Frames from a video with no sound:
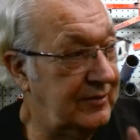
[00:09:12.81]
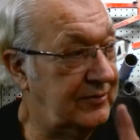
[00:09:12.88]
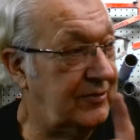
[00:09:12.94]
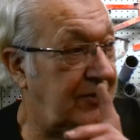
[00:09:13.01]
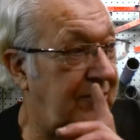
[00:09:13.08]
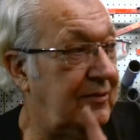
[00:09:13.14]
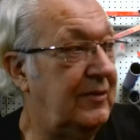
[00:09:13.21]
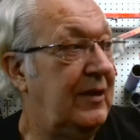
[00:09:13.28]

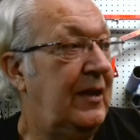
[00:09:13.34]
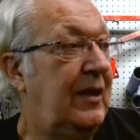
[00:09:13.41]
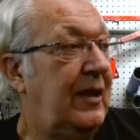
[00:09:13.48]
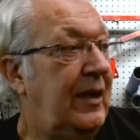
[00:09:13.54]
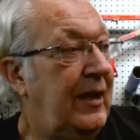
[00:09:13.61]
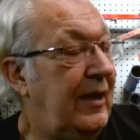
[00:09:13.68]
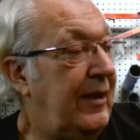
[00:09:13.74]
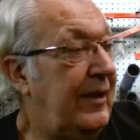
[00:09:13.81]
So
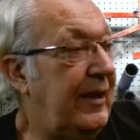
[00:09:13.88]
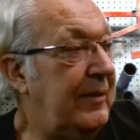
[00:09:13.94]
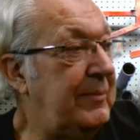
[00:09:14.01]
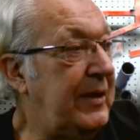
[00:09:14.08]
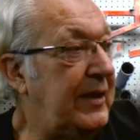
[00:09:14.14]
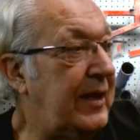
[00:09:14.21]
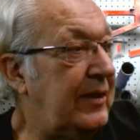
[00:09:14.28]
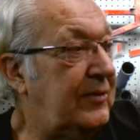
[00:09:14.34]
it'd
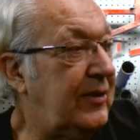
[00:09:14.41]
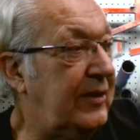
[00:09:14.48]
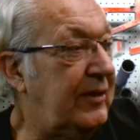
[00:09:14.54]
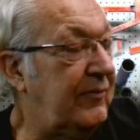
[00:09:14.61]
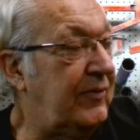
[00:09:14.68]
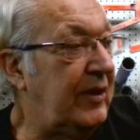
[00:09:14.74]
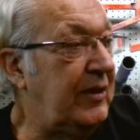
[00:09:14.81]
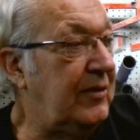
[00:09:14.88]
be nice on
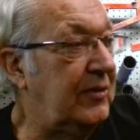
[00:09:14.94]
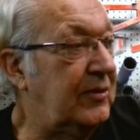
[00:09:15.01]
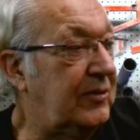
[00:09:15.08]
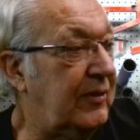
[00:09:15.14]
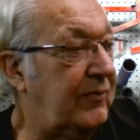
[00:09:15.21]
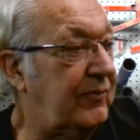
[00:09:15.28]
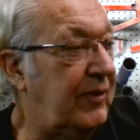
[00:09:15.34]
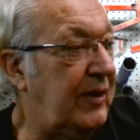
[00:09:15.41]
the videos
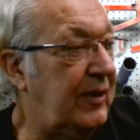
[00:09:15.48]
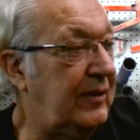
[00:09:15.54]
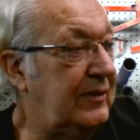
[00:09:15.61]
if